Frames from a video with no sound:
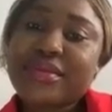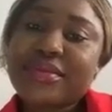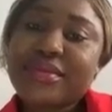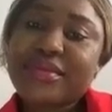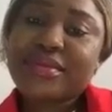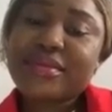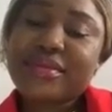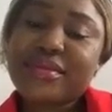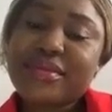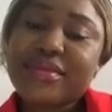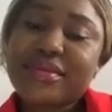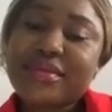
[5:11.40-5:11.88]

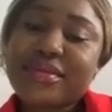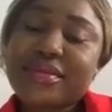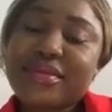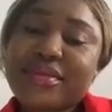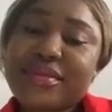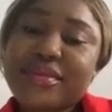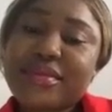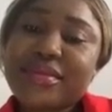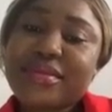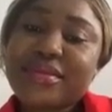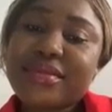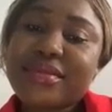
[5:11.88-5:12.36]

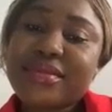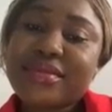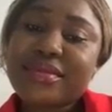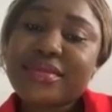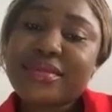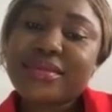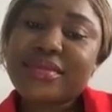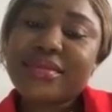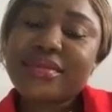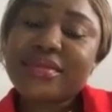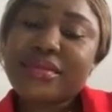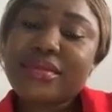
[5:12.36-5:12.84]

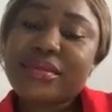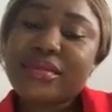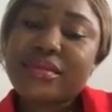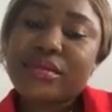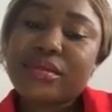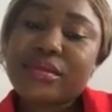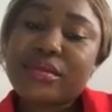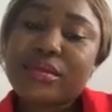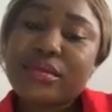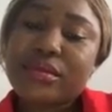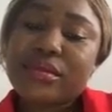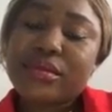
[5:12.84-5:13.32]

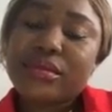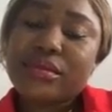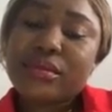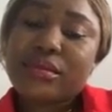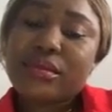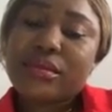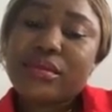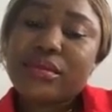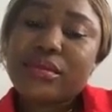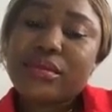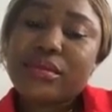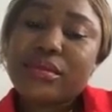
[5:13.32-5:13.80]

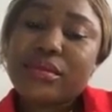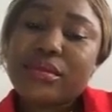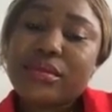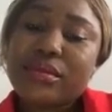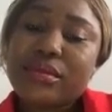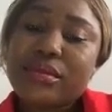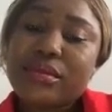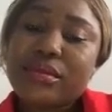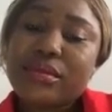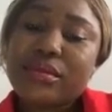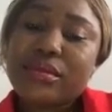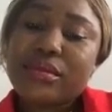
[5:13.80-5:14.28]

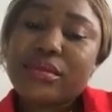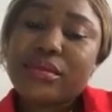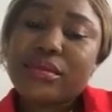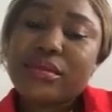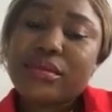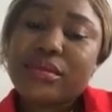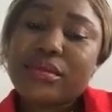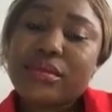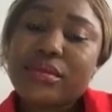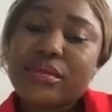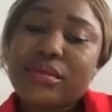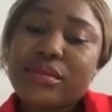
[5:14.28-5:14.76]

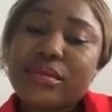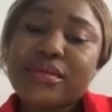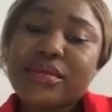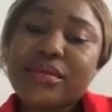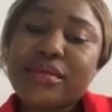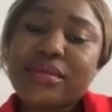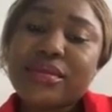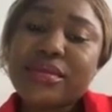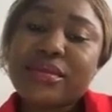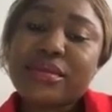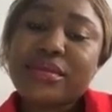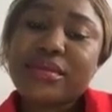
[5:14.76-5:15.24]

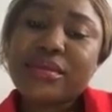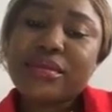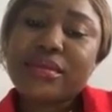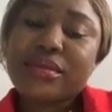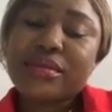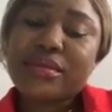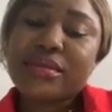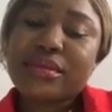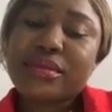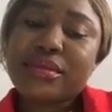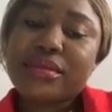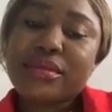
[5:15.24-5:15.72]
The person shown says nothing.